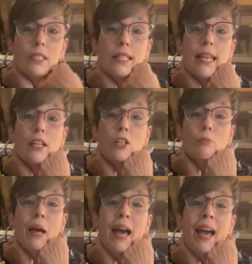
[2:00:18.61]
We're saying
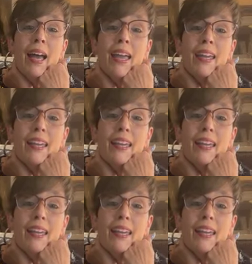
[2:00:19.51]
goodbye.